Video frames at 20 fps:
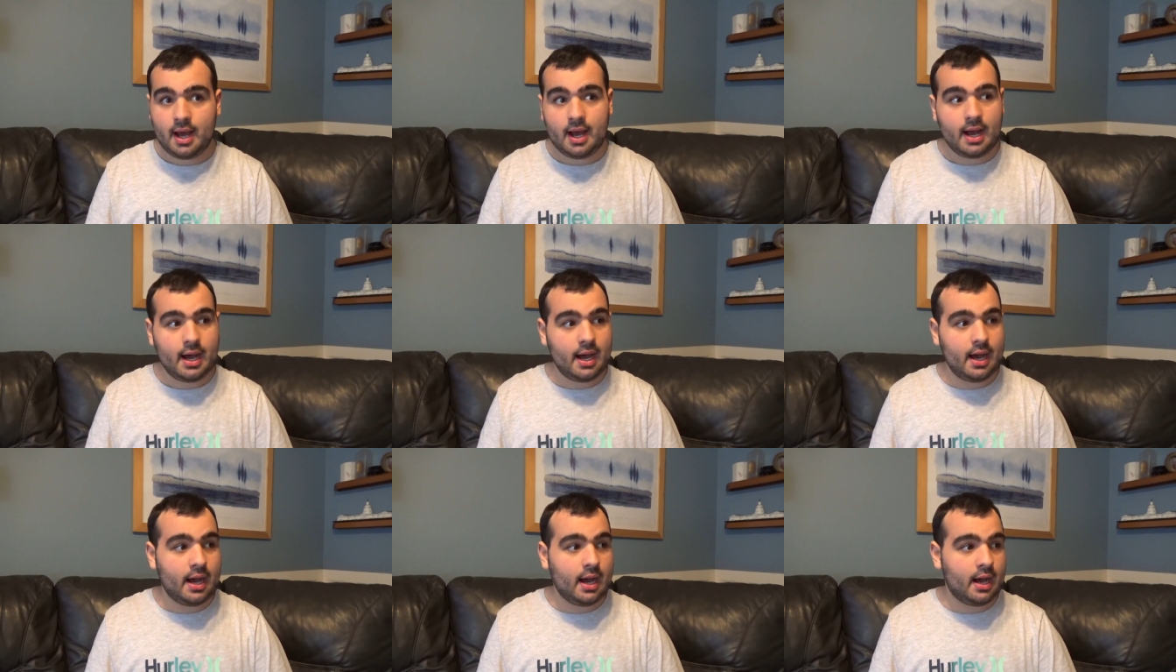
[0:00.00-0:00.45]

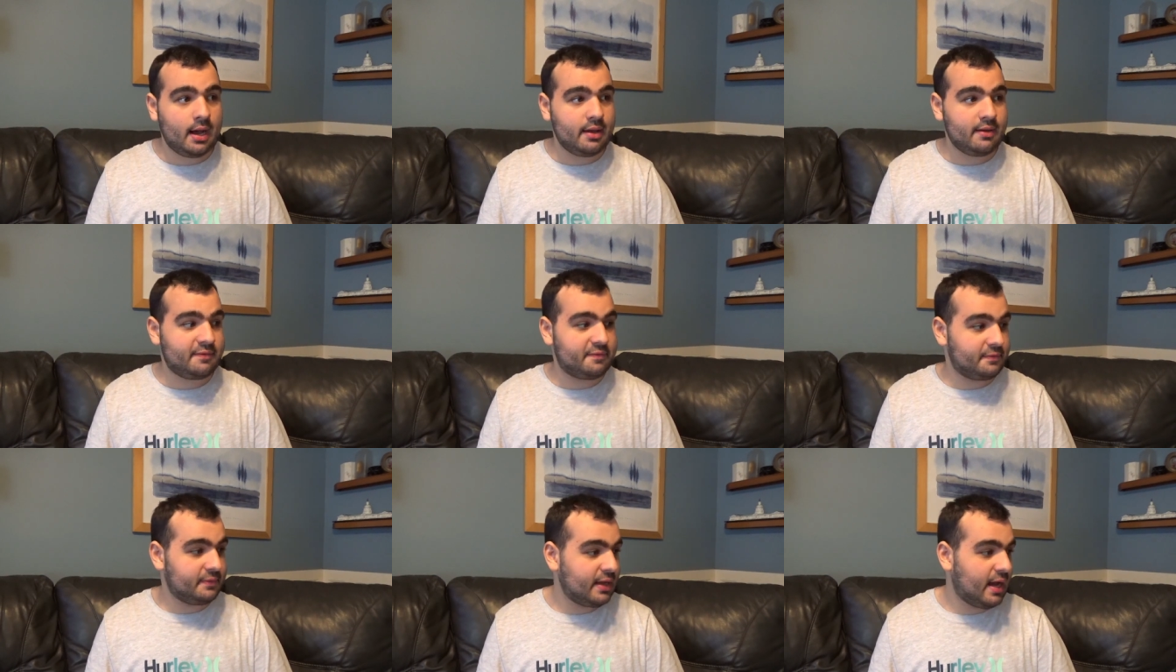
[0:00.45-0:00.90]

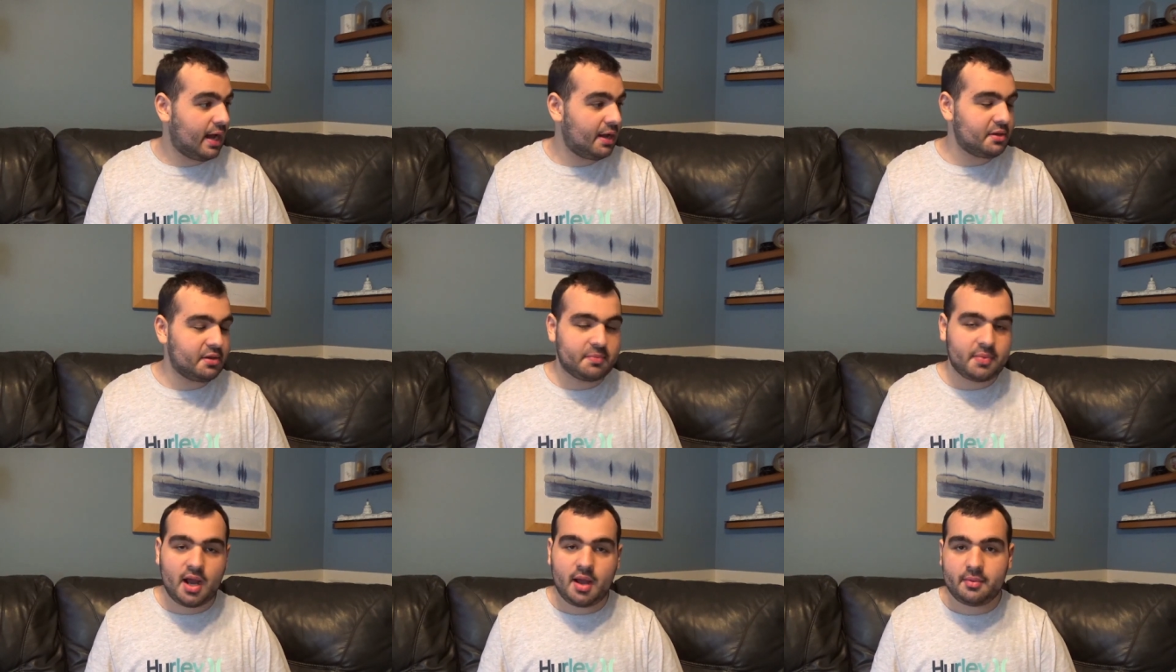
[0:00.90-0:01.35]
If
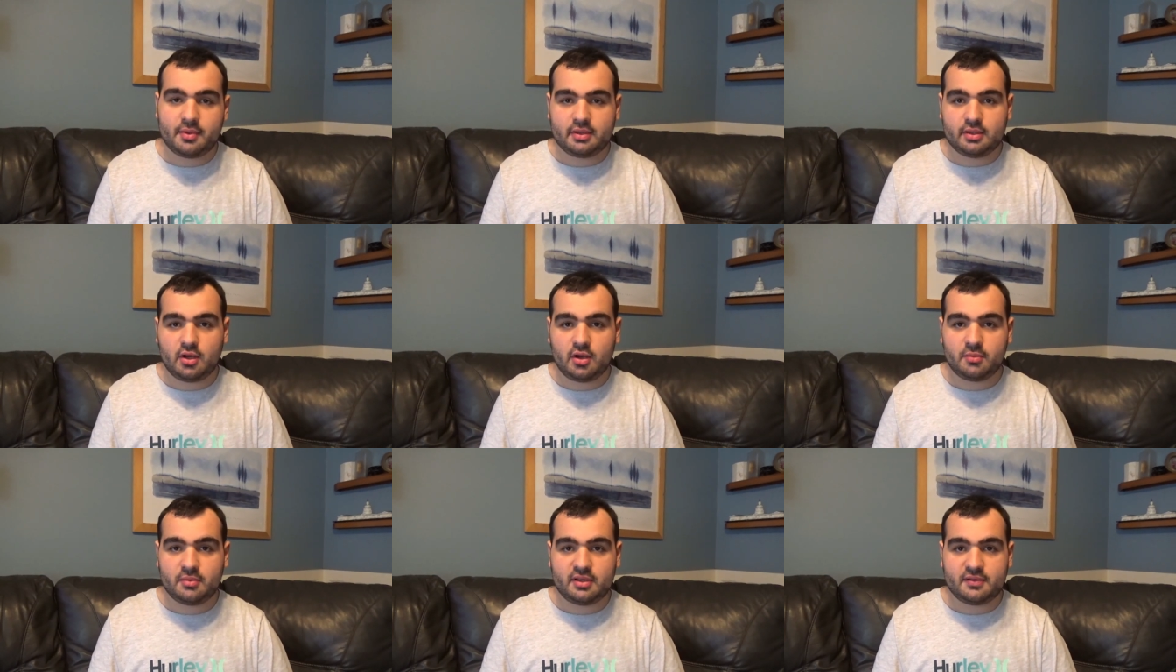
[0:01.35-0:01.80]
not, you probably
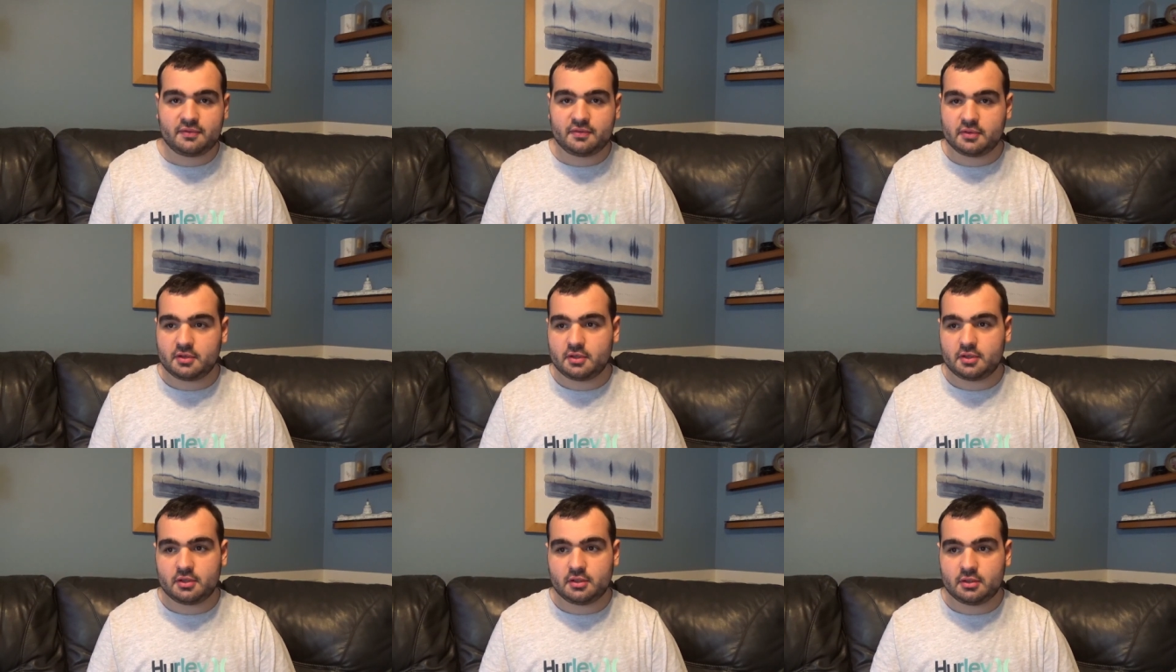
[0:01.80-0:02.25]
know me
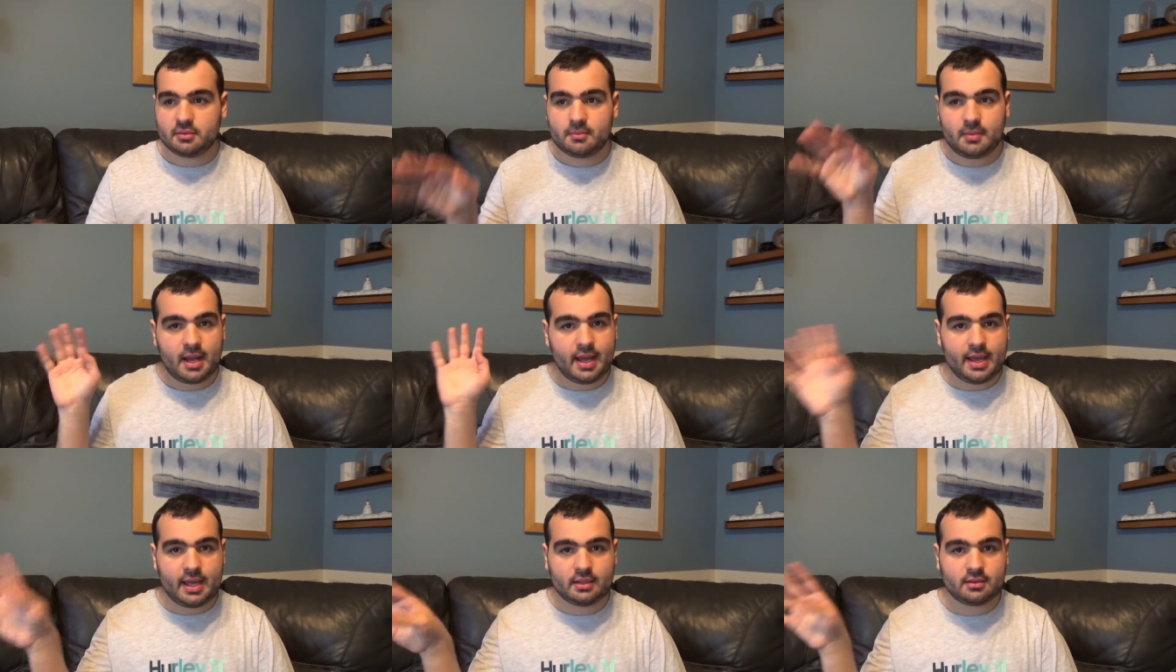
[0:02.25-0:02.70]
for
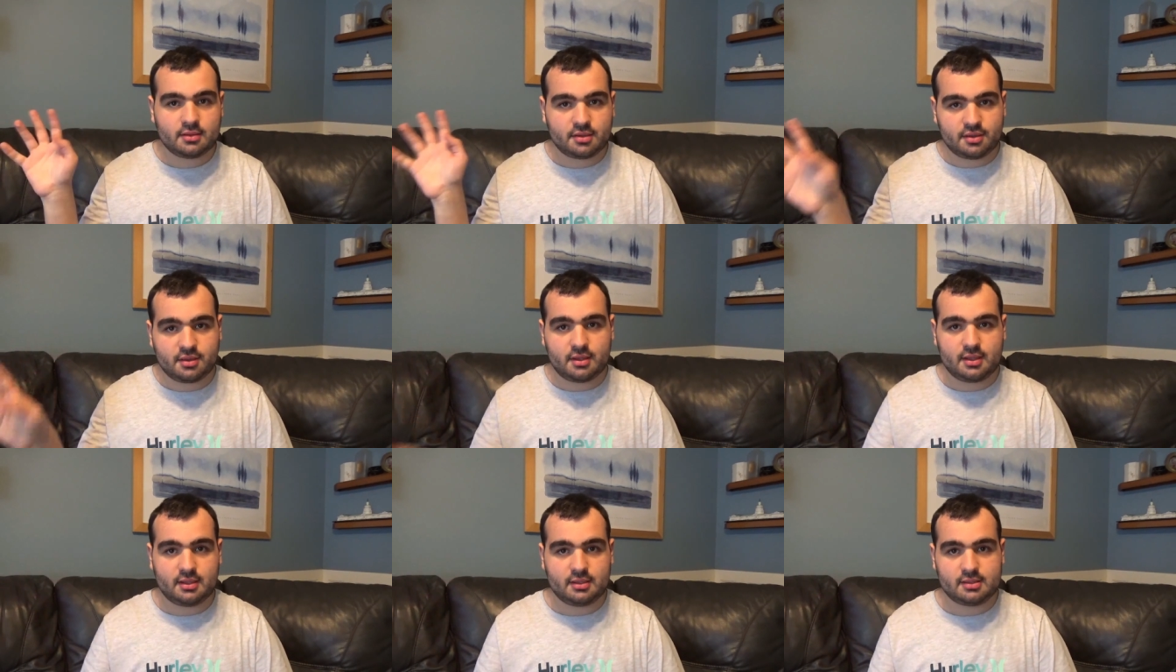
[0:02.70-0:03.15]
my other
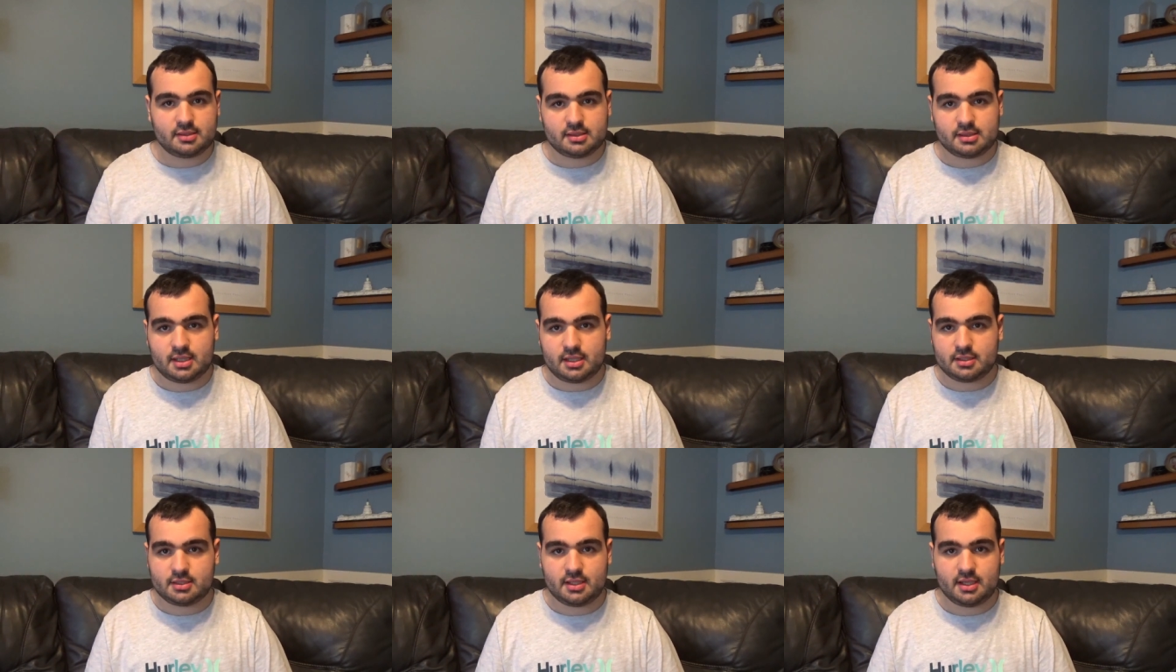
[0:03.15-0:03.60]
things,
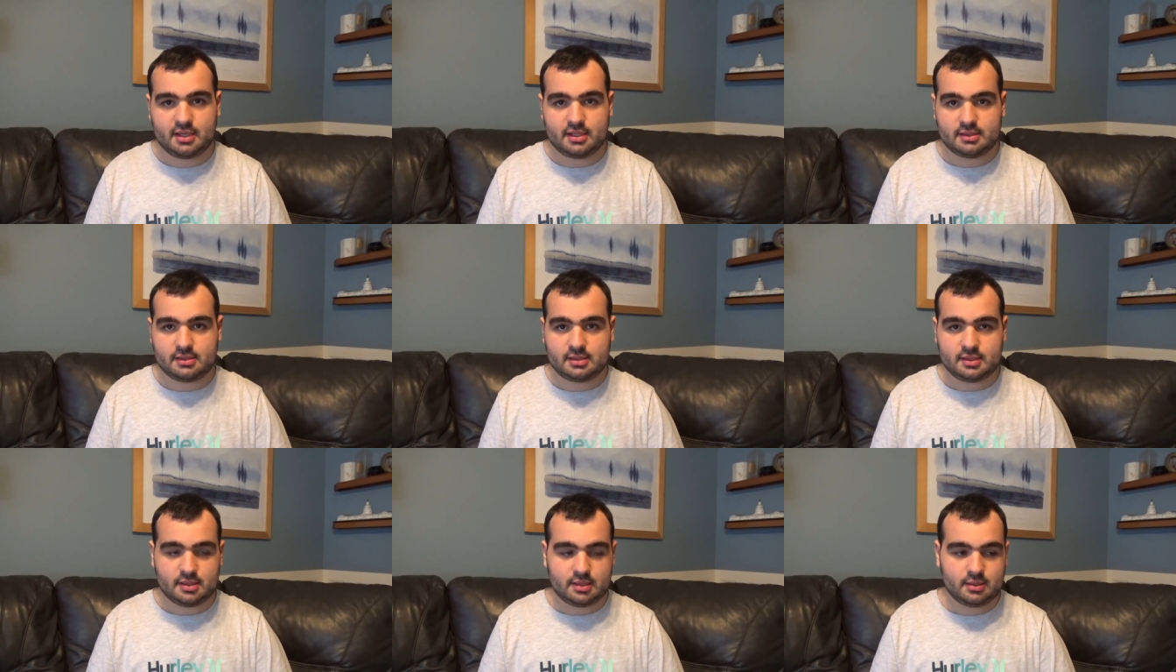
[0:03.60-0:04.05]
such
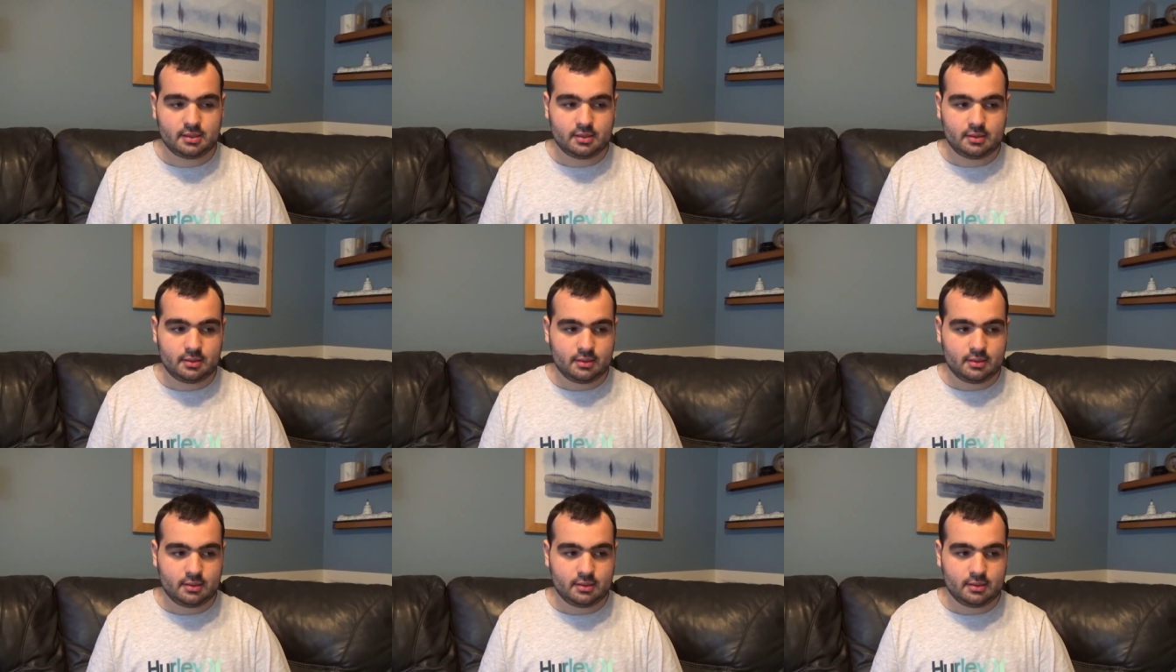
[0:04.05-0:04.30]
as